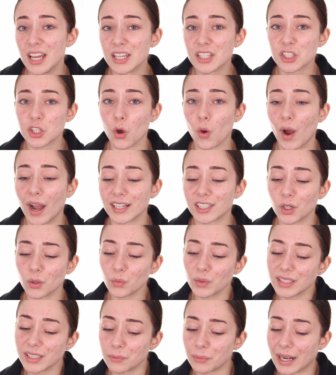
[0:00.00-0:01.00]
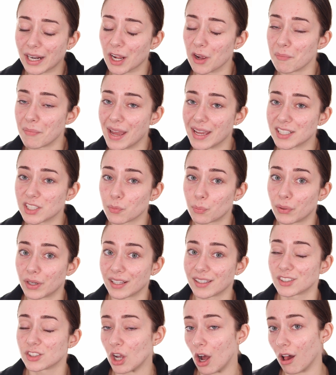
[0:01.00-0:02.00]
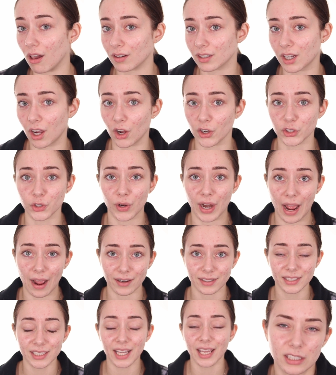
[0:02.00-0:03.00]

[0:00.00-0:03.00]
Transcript: So I don't really recommend putting talc on your acne.